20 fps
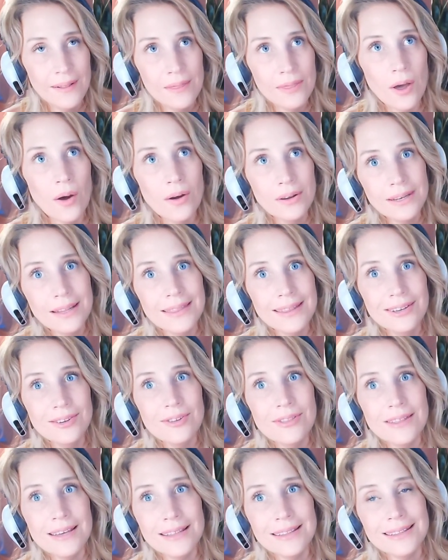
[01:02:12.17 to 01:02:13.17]
The only thing you
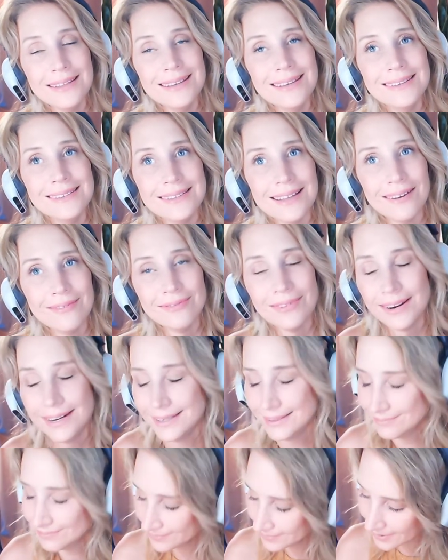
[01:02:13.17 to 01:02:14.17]
think is that
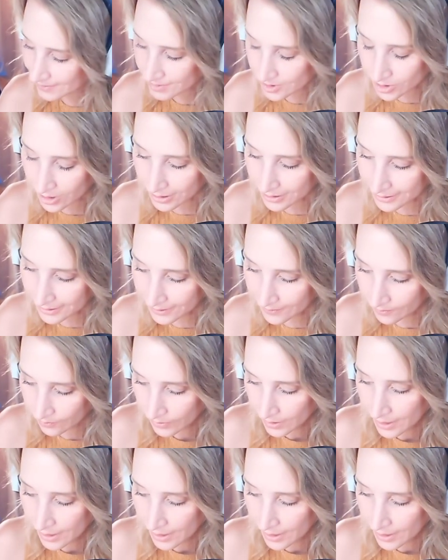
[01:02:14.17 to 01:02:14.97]
funny, Mum, struggling.